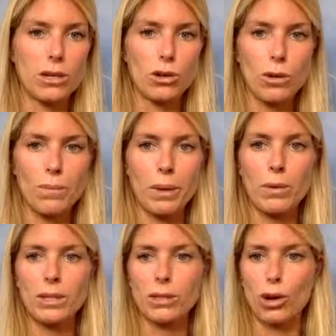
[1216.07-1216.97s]
vertical
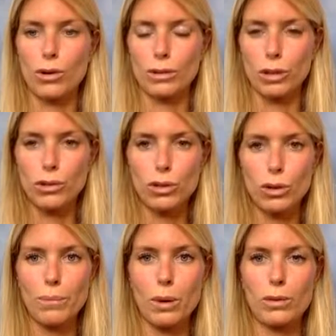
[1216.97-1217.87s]
component, a
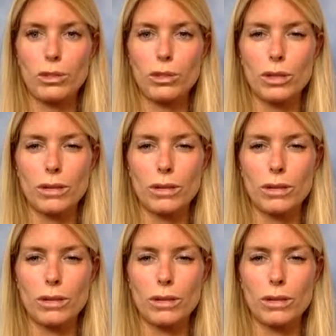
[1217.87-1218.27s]
horizontal component.